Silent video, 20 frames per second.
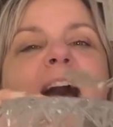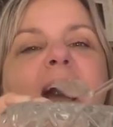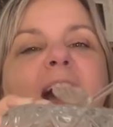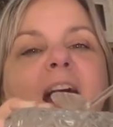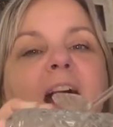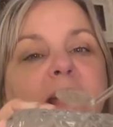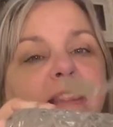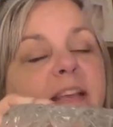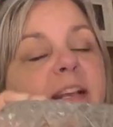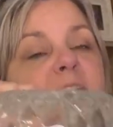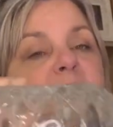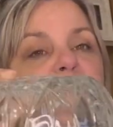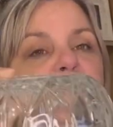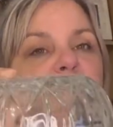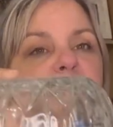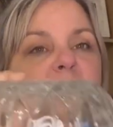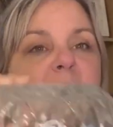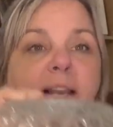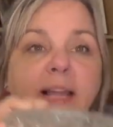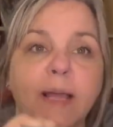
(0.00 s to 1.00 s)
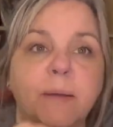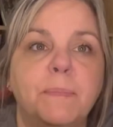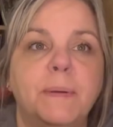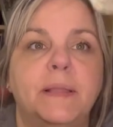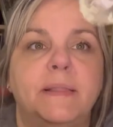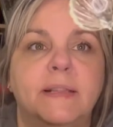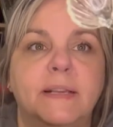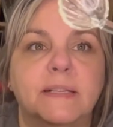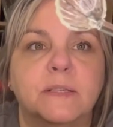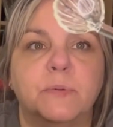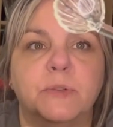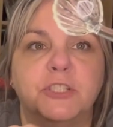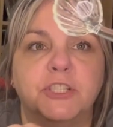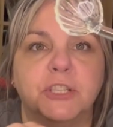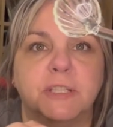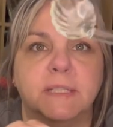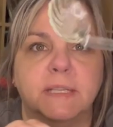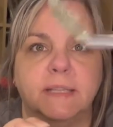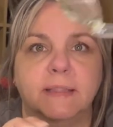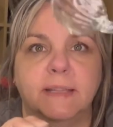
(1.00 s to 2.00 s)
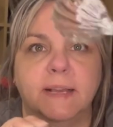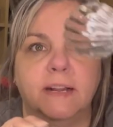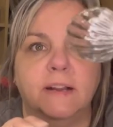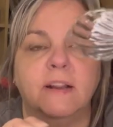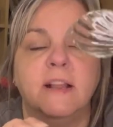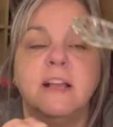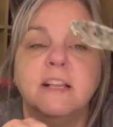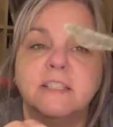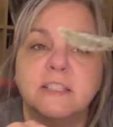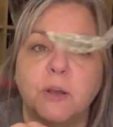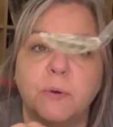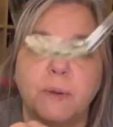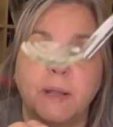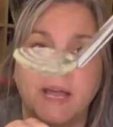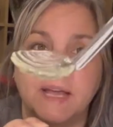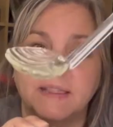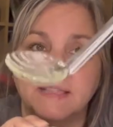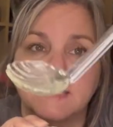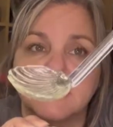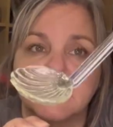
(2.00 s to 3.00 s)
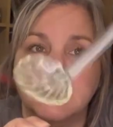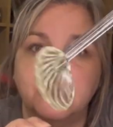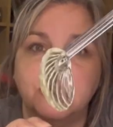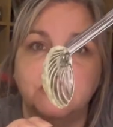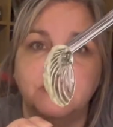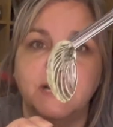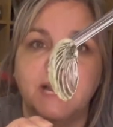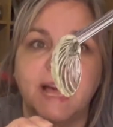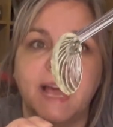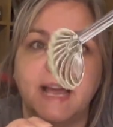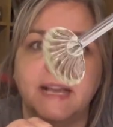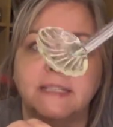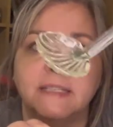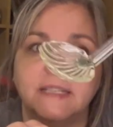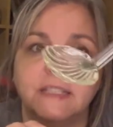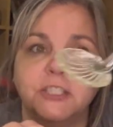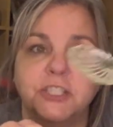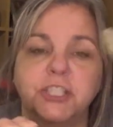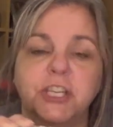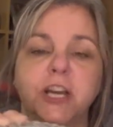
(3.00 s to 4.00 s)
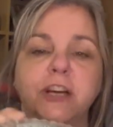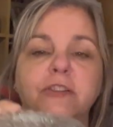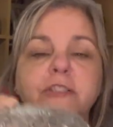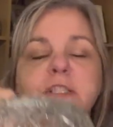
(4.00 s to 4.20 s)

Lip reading: I think it's a fairy lamp, and this was just in there. So we got this little glass shell